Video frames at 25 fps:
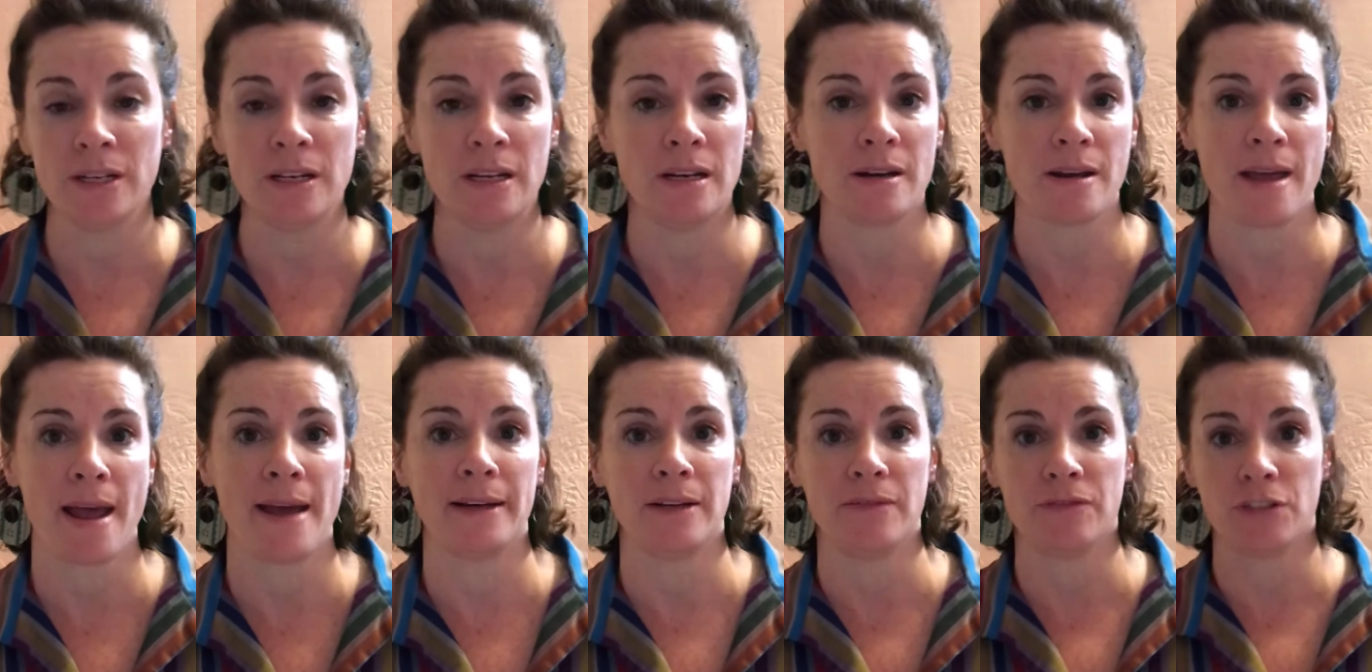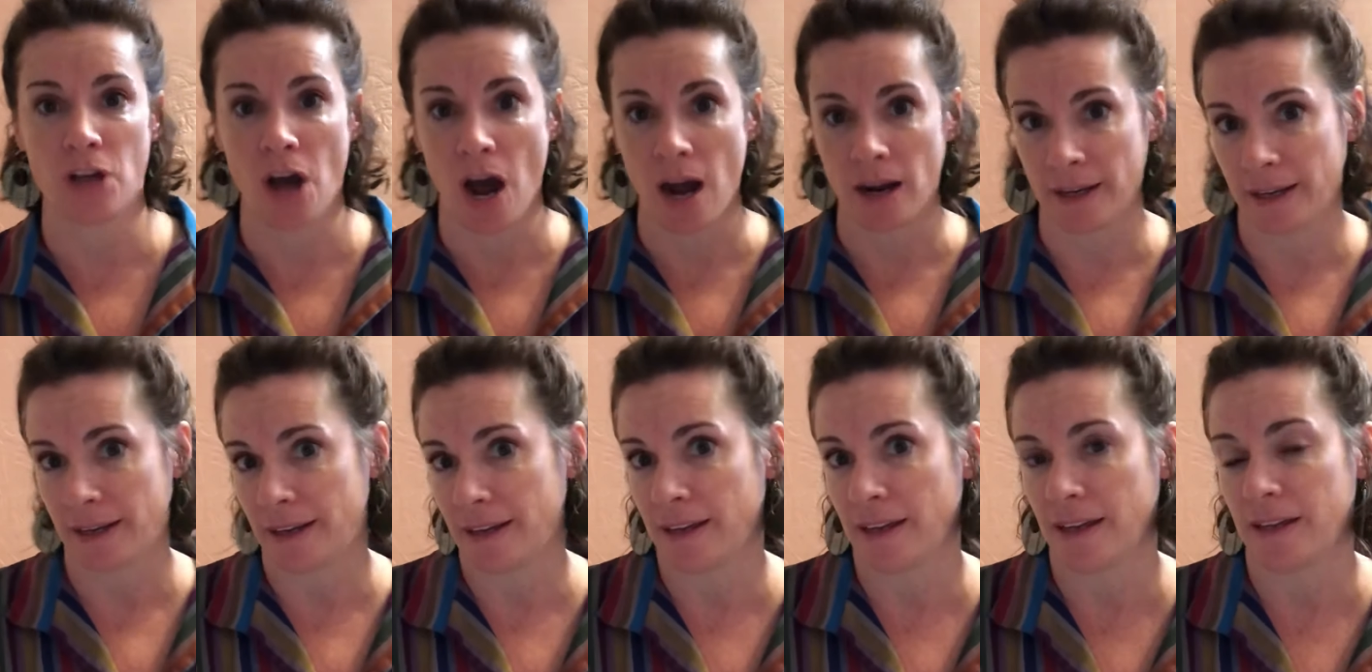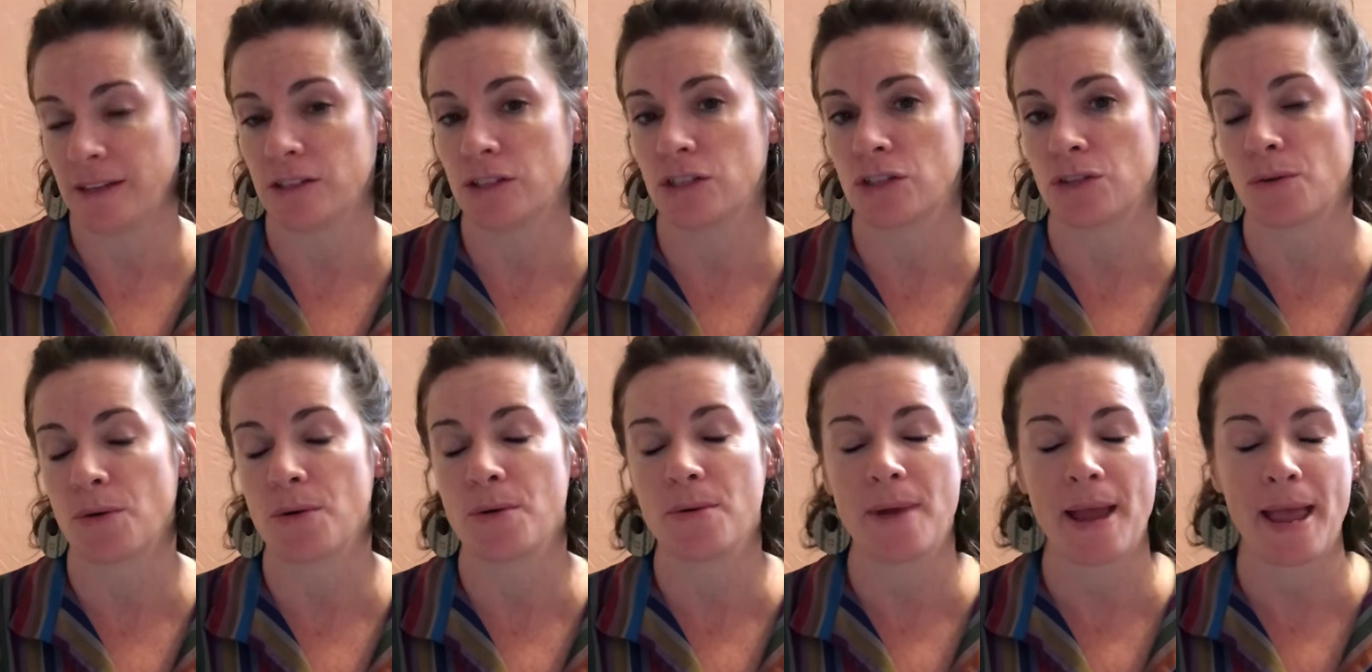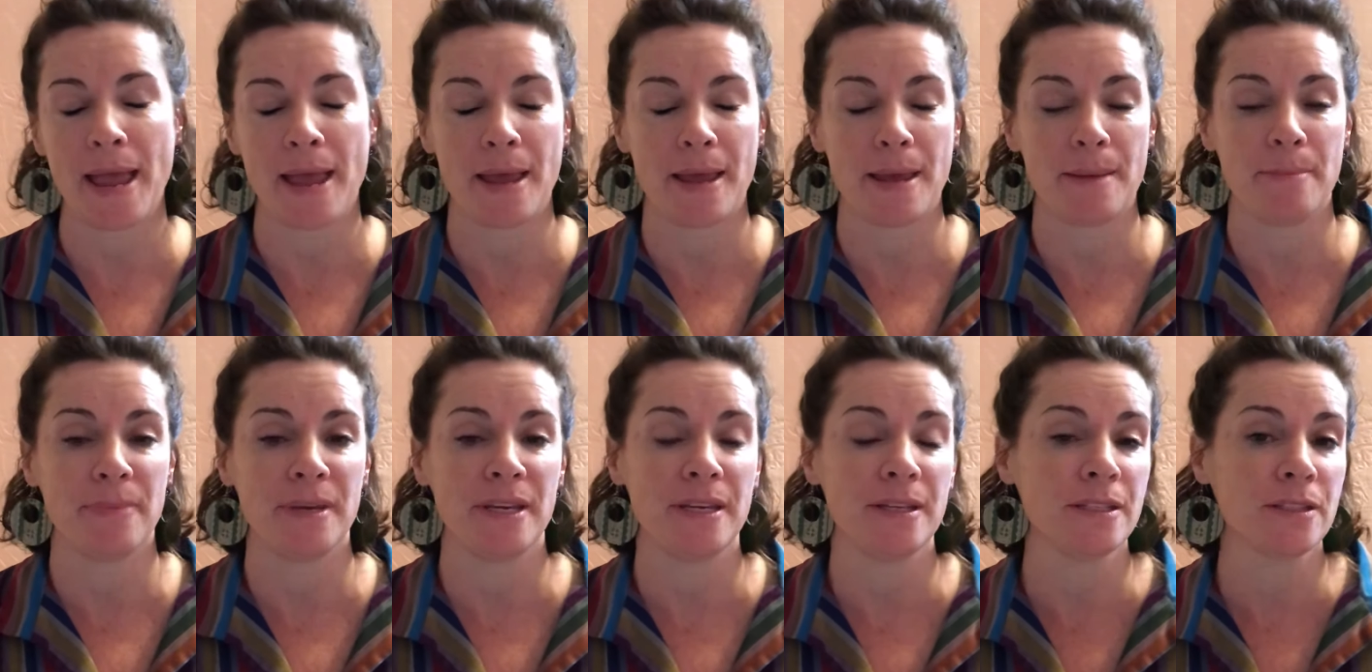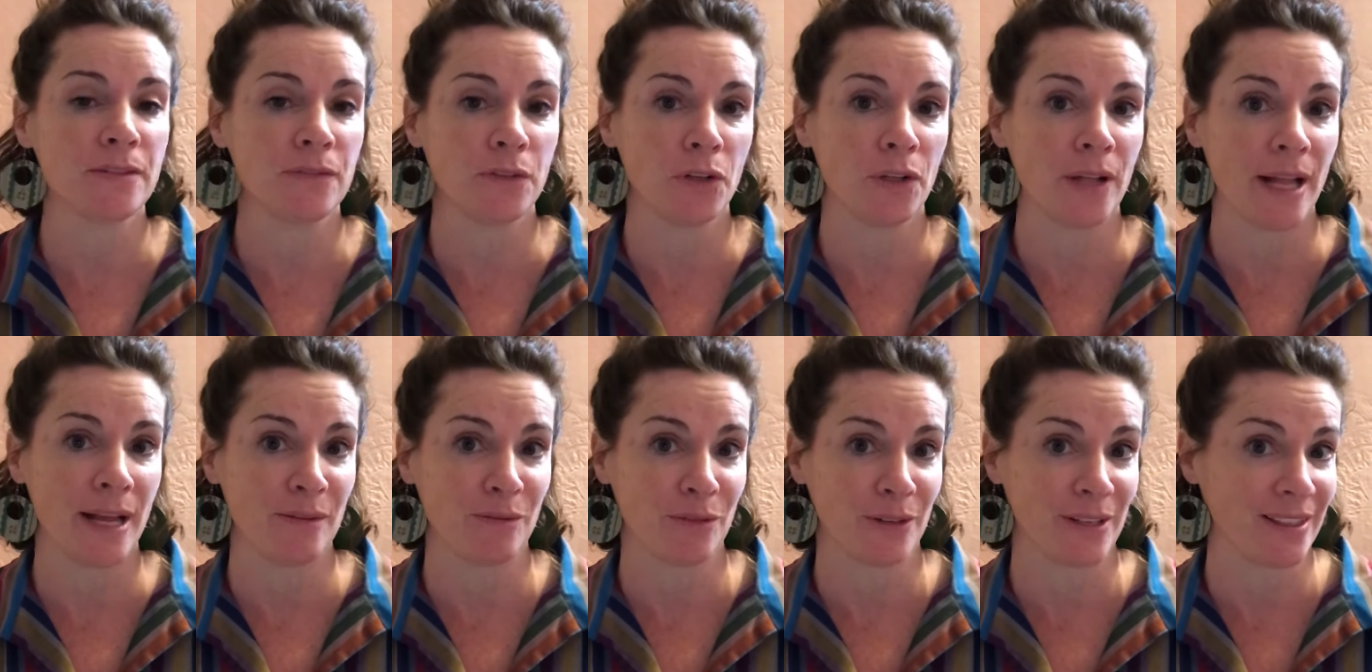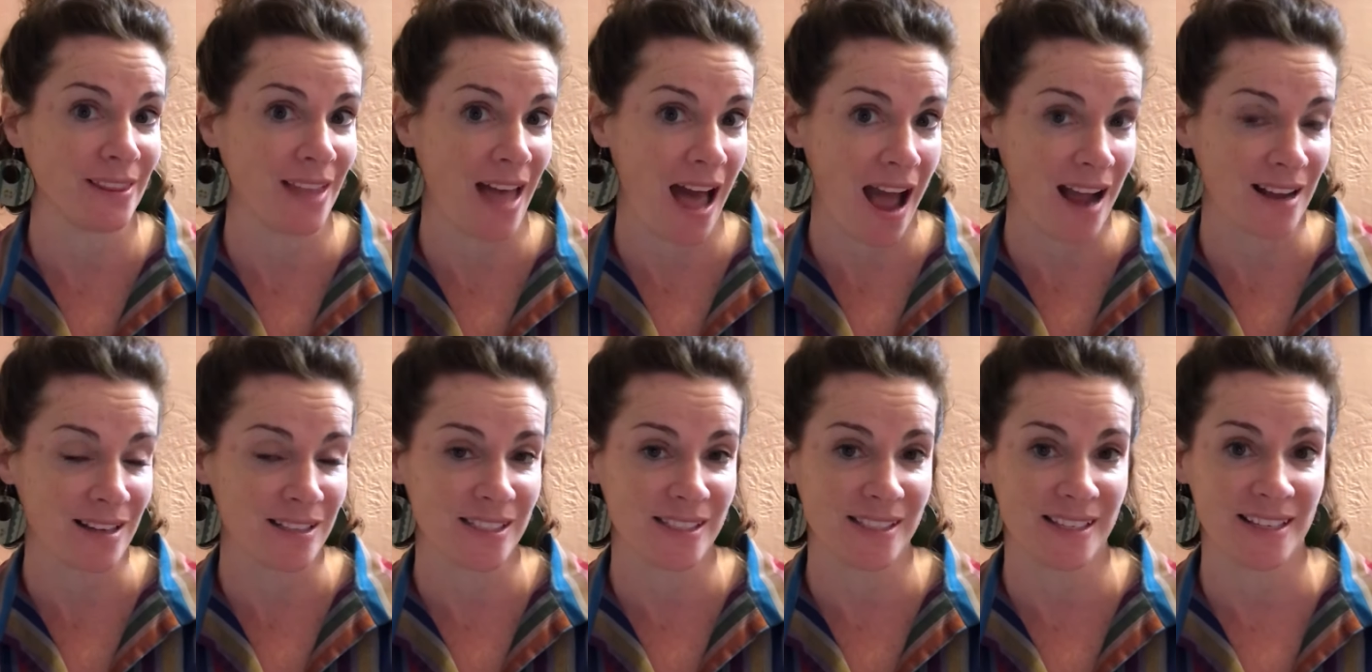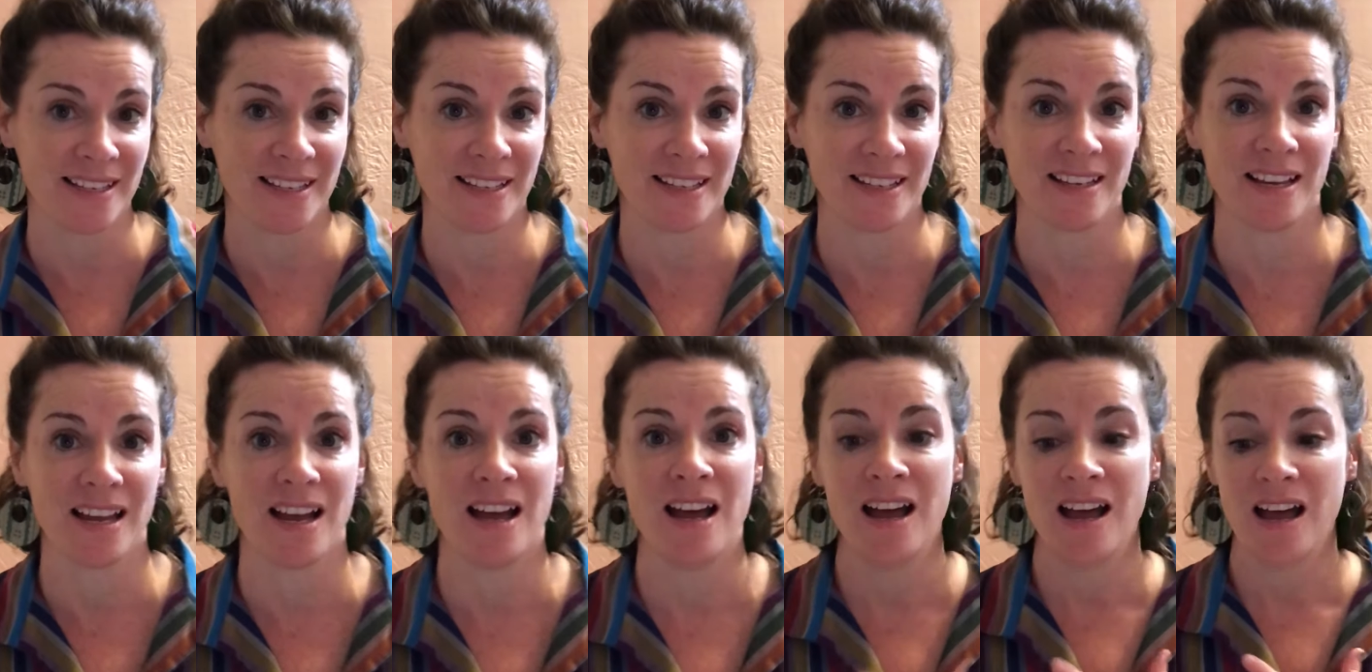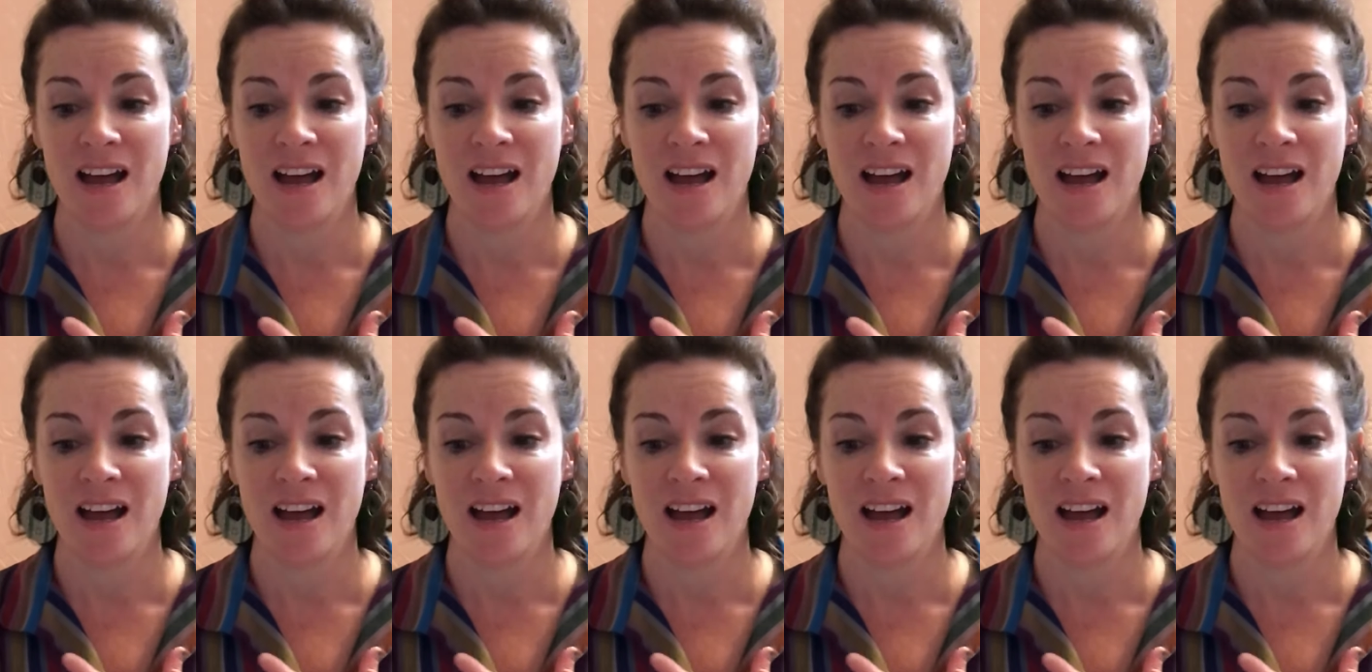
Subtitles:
and kind of talking kids through a peaceful and relaxing